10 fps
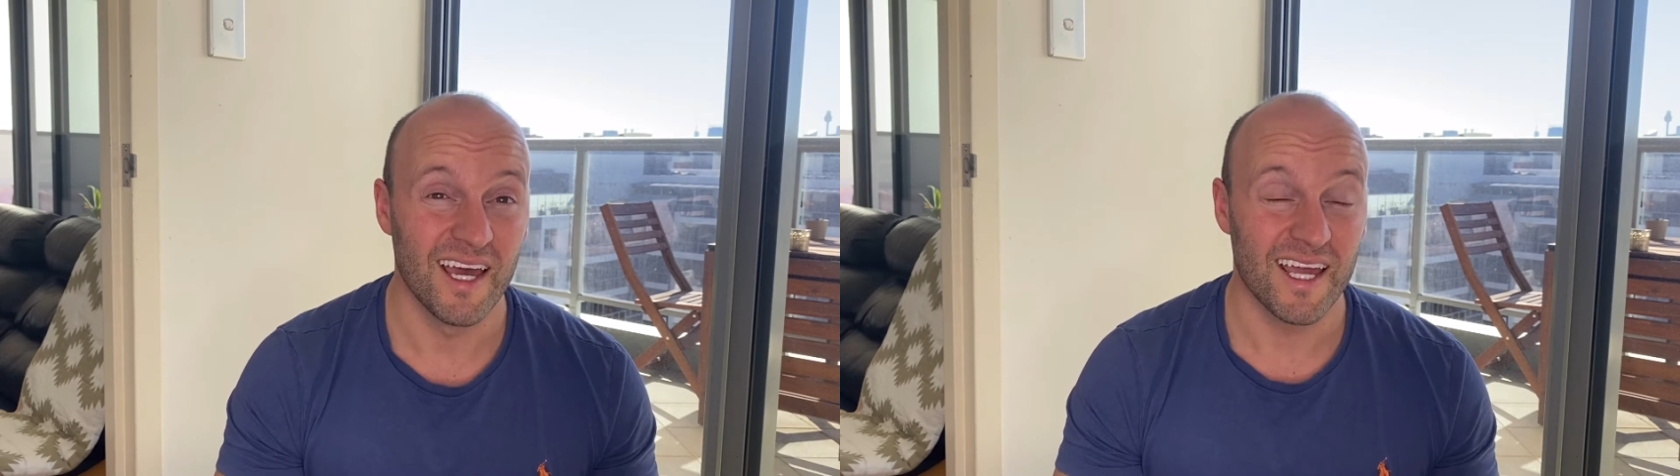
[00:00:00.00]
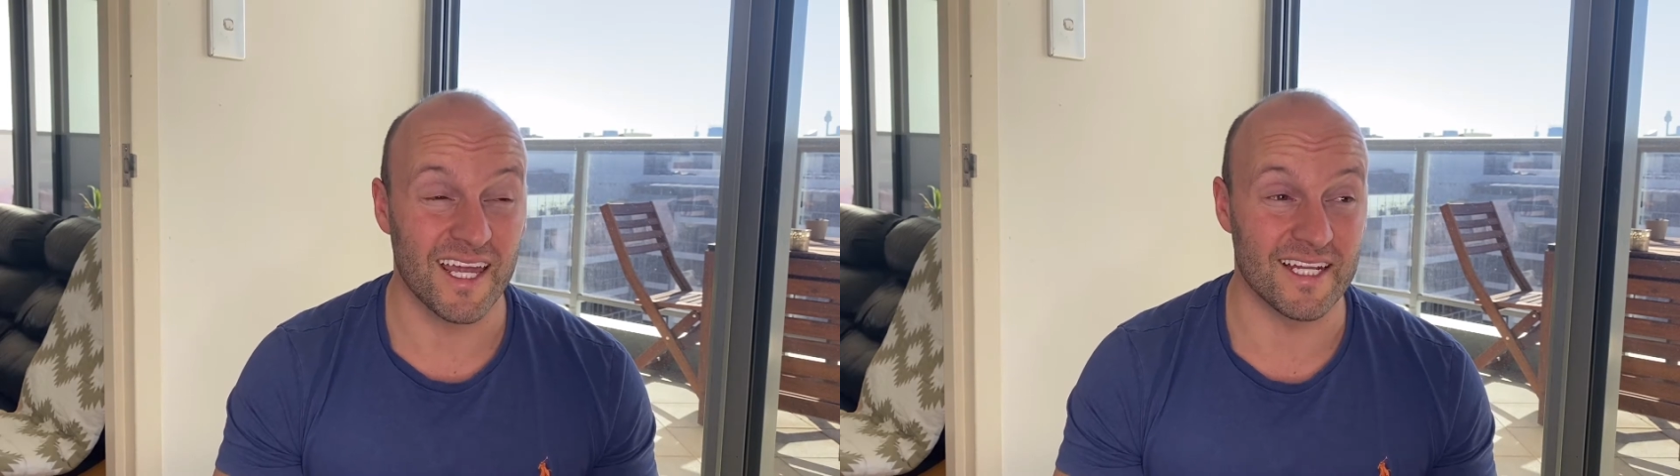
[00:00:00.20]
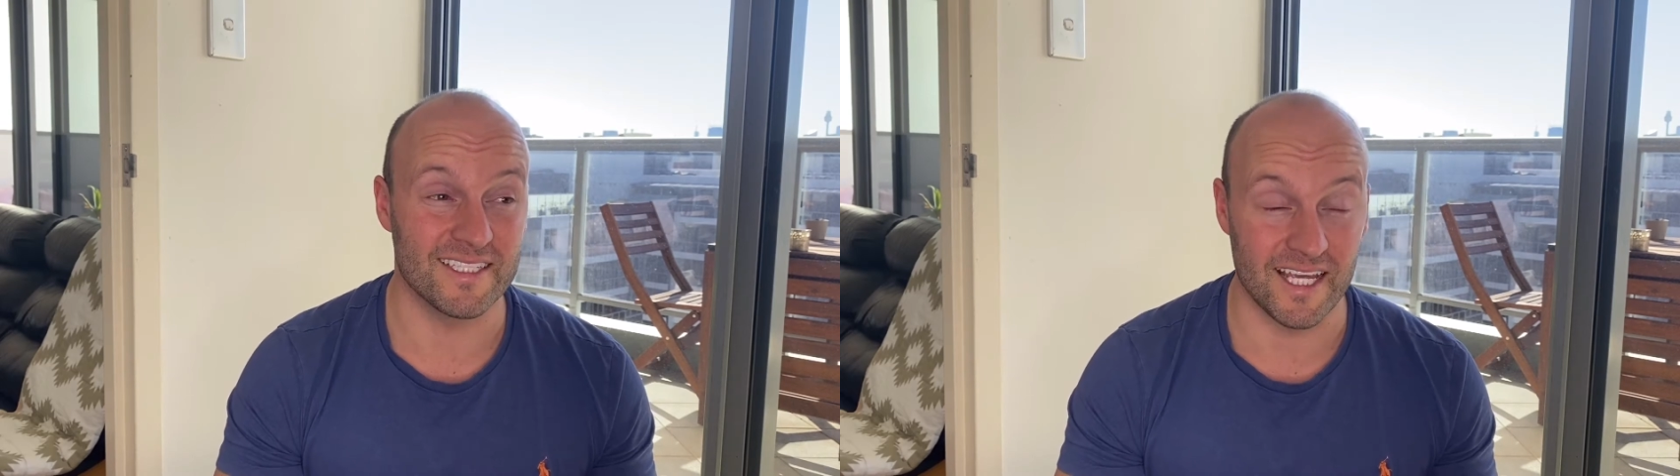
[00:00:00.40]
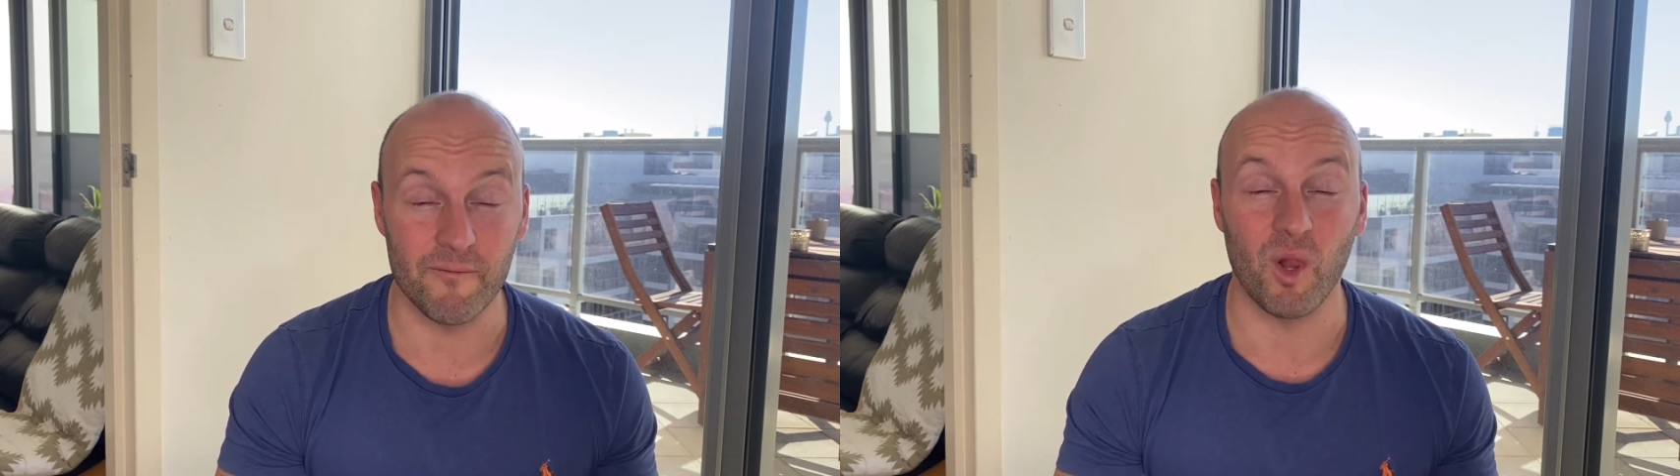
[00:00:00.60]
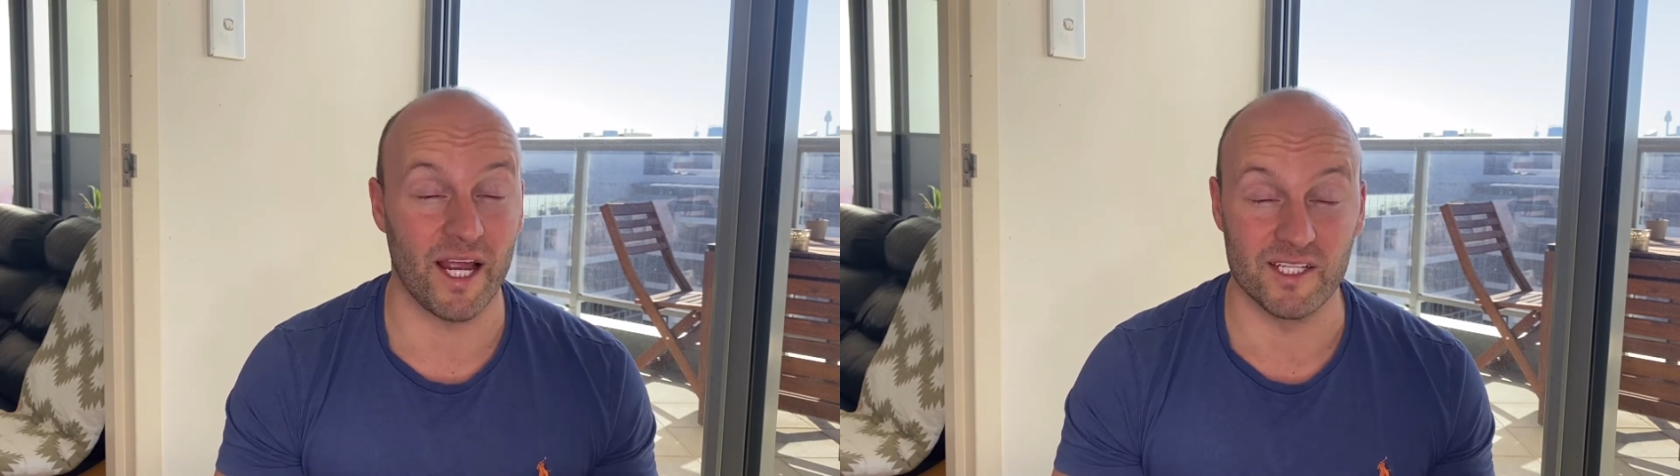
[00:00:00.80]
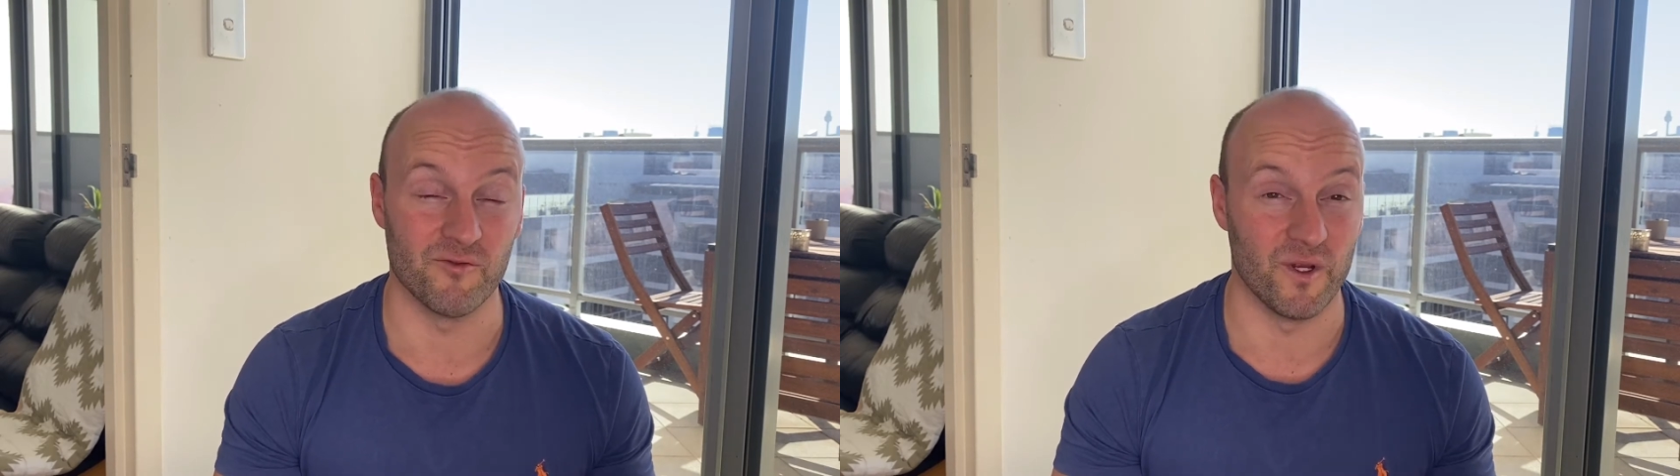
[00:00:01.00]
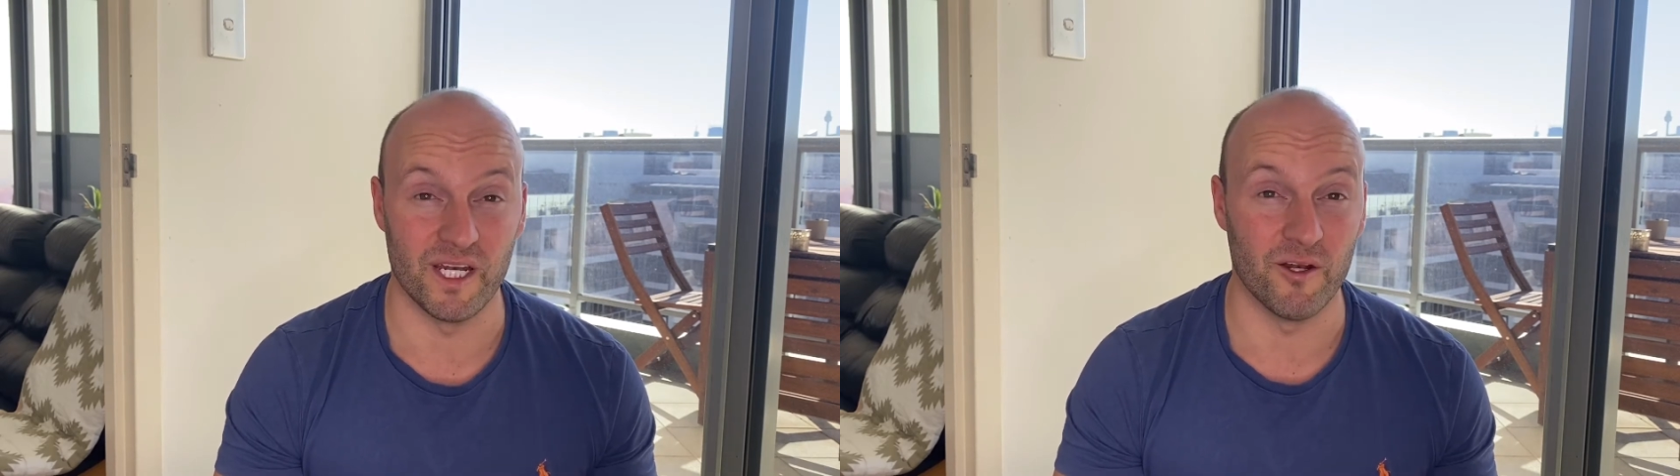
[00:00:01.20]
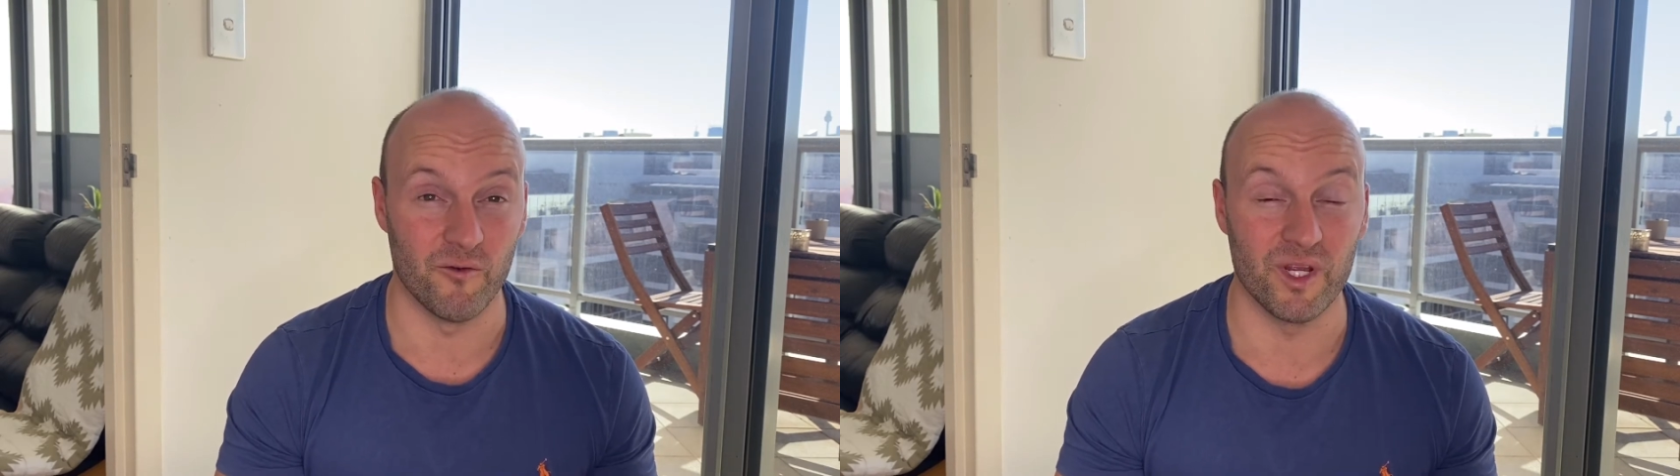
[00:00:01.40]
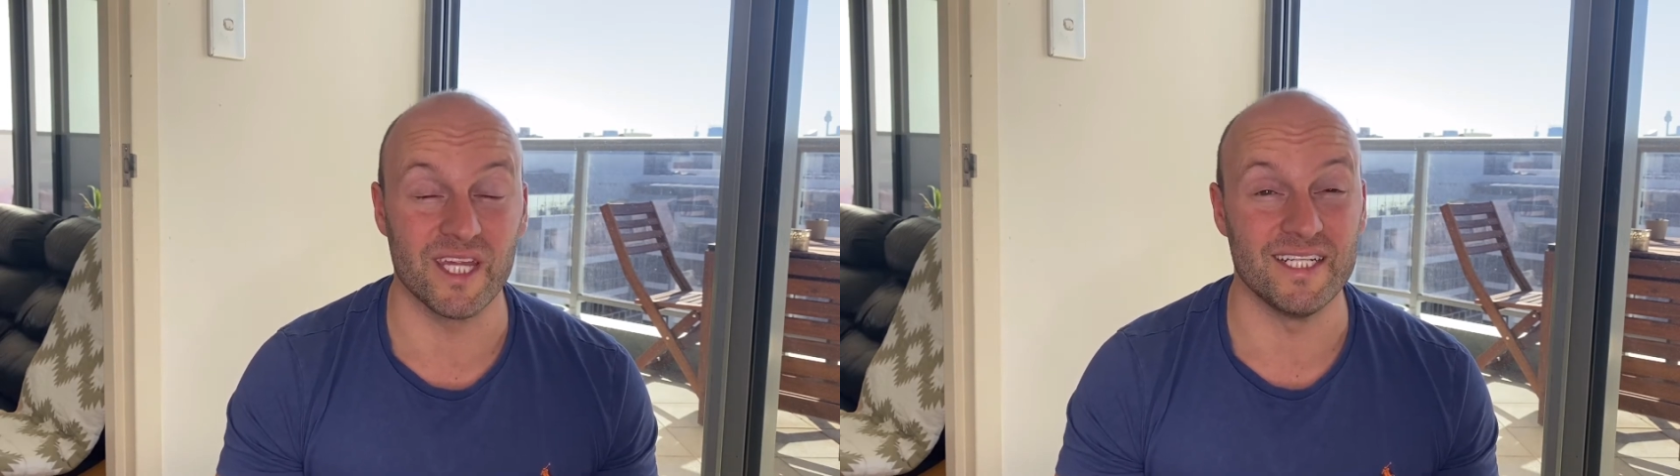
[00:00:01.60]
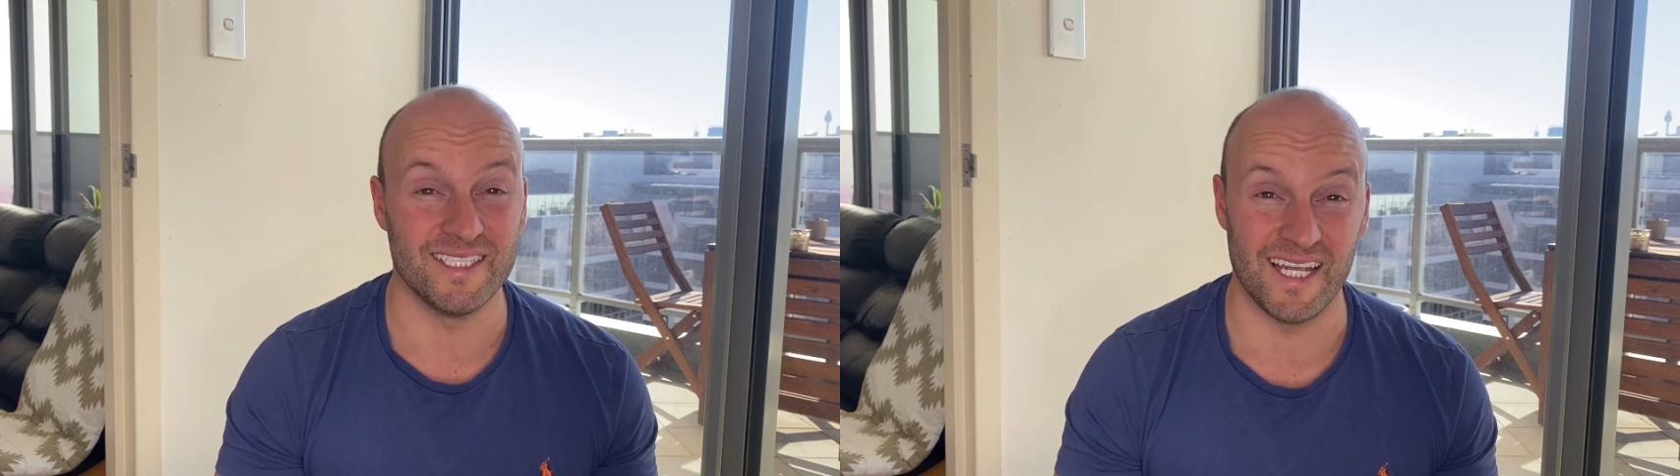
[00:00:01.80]
can seem like it's written in a really
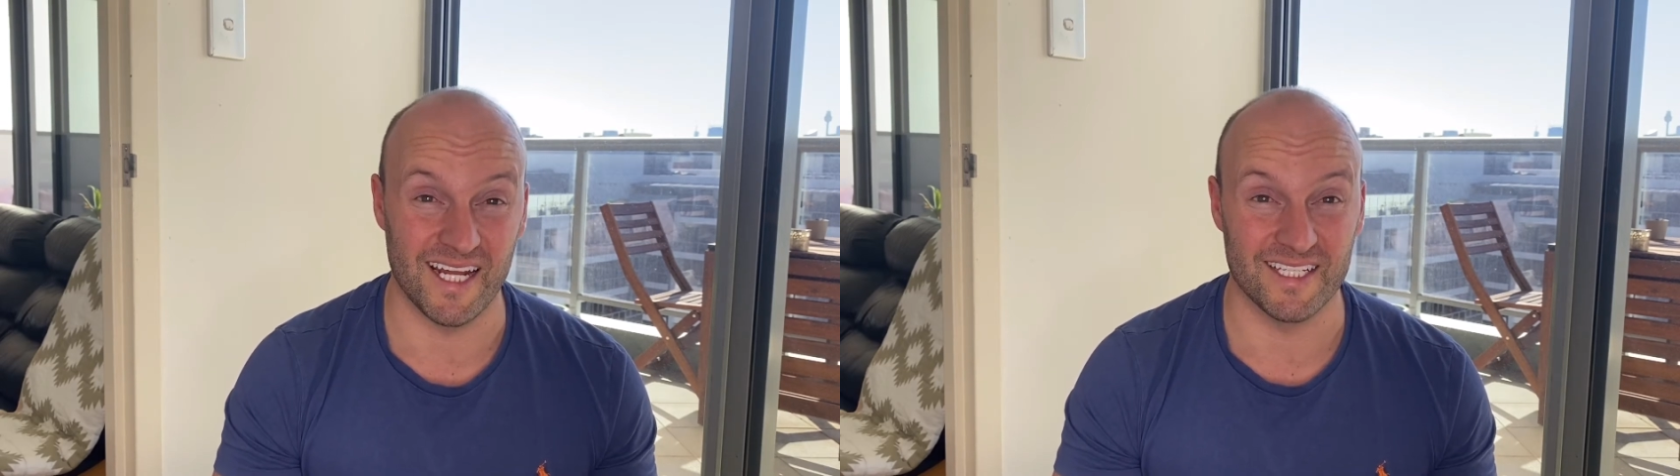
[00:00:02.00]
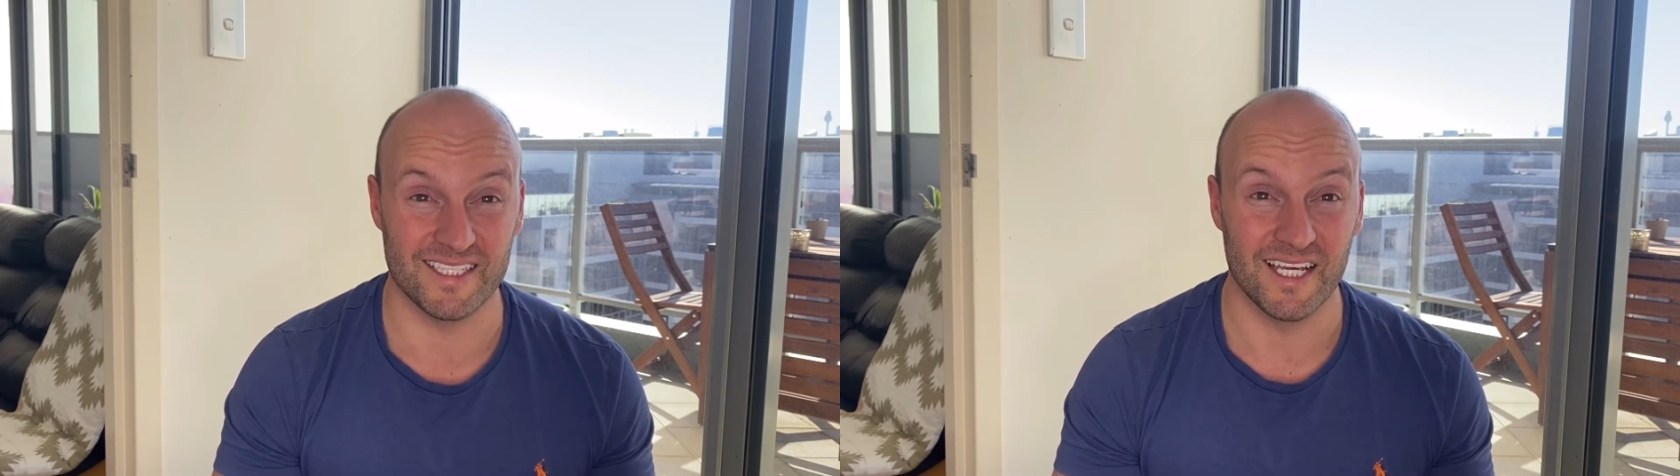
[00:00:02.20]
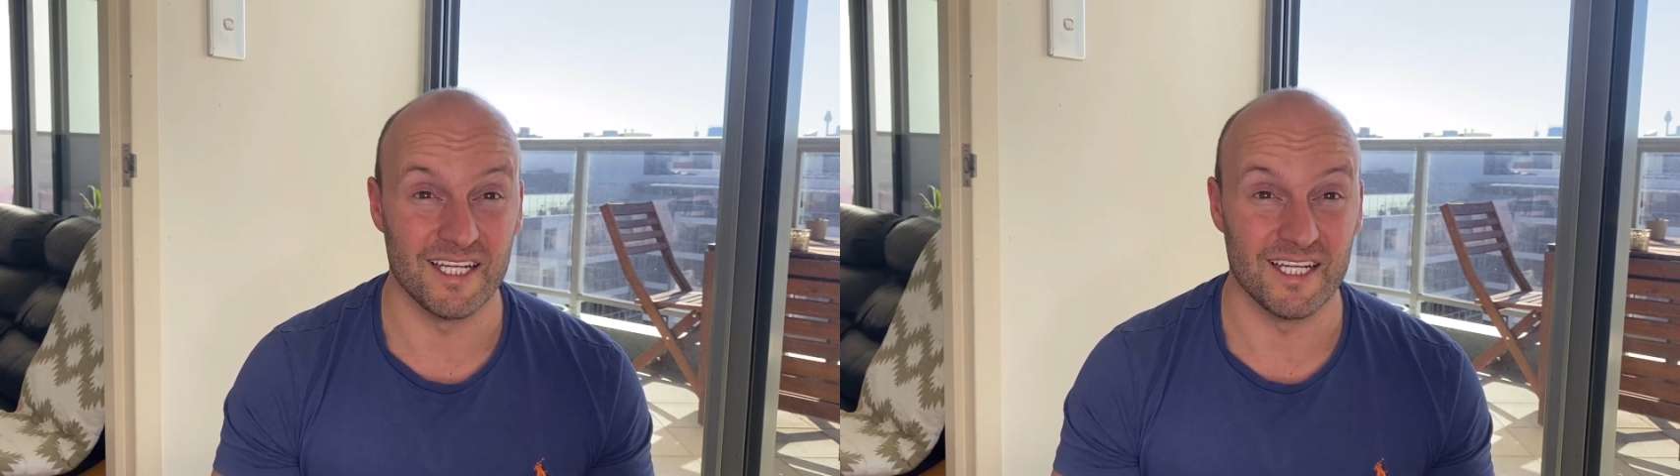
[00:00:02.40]
dense,